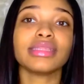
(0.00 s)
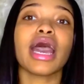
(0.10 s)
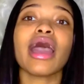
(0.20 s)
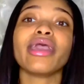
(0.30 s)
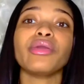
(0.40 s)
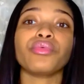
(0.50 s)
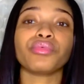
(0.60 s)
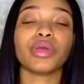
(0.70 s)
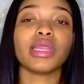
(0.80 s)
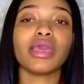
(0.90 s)
I
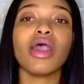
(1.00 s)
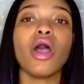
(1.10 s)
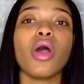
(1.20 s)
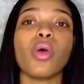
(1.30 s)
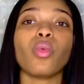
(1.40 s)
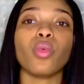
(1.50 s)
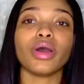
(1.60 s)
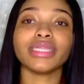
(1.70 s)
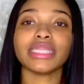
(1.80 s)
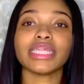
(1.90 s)
really,
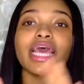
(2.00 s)
wants